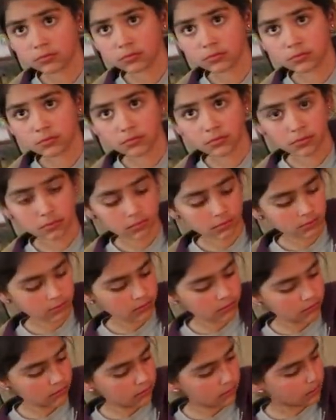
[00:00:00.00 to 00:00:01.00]

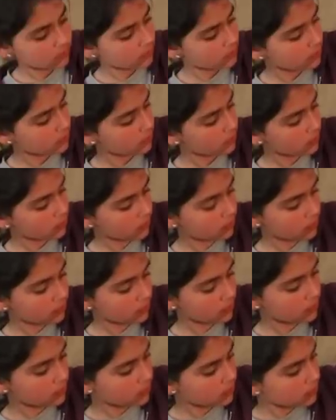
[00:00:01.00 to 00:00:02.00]
Uh,
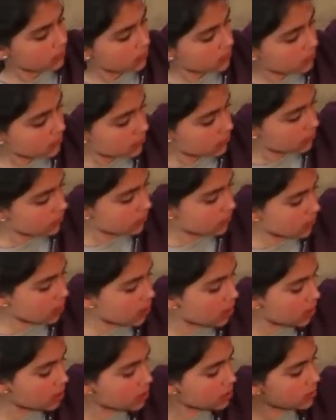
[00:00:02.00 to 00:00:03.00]
I forget.
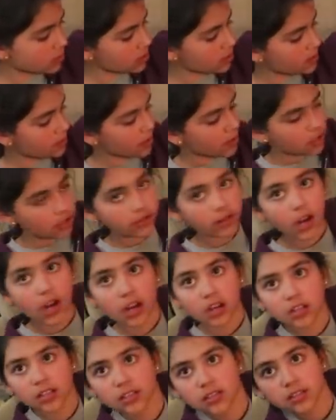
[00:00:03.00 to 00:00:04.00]
Ours was a barred
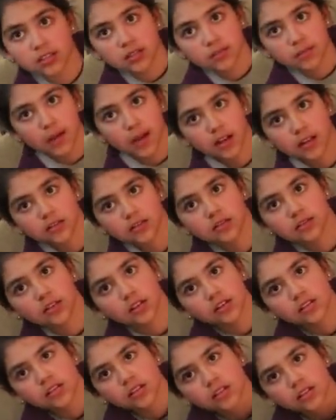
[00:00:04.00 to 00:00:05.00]
rock speckled
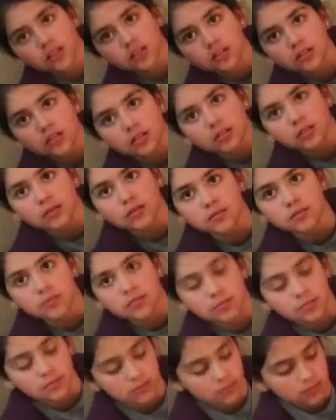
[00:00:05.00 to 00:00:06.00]
Sussex. Yeah,
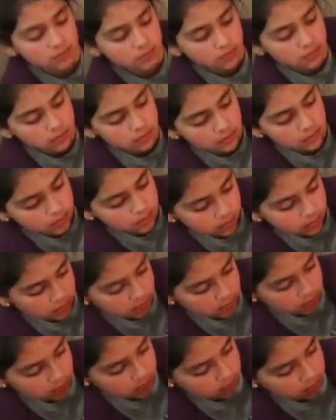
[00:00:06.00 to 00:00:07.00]
this one's not
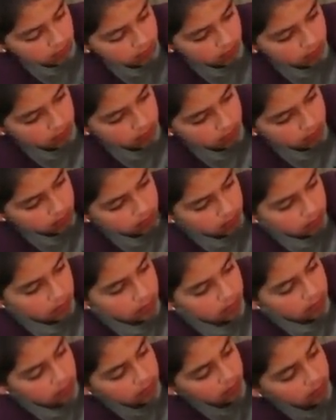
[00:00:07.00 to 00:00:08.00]
that.
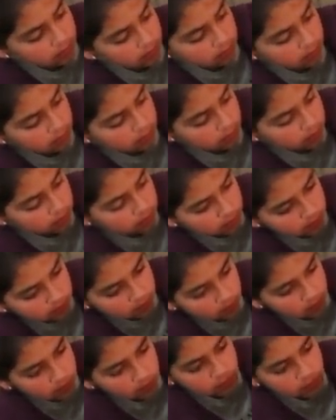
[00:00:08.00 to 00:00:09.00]
But can you lift
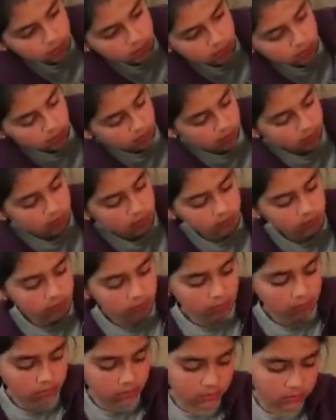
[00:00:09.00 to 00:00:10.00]
him out for me for a minute?
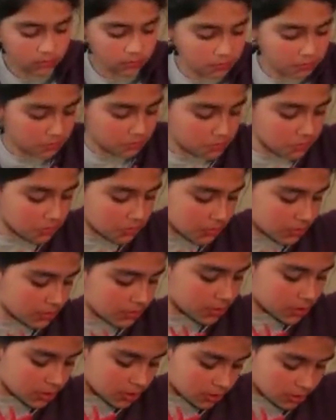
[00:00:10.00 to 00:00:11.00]
It's a good looking
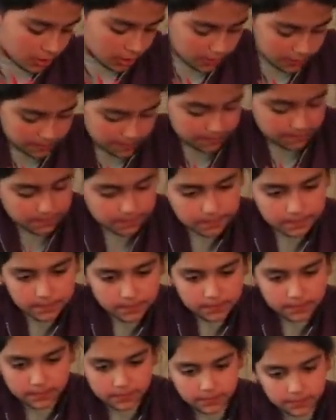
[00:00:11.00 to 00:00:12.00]
rooster, guys.
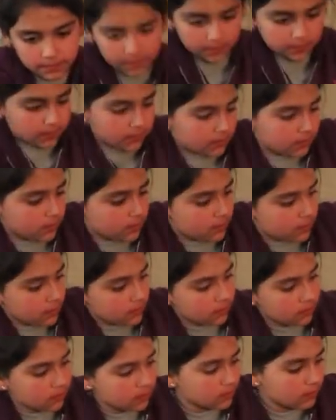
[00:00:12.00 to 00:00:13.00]
We lost one
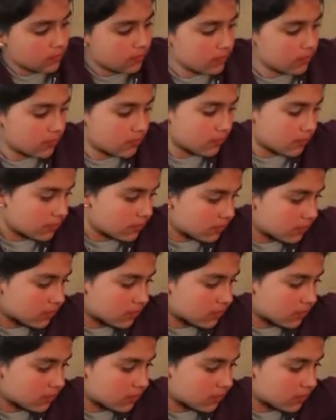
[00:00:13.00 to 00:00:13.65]
yesterday,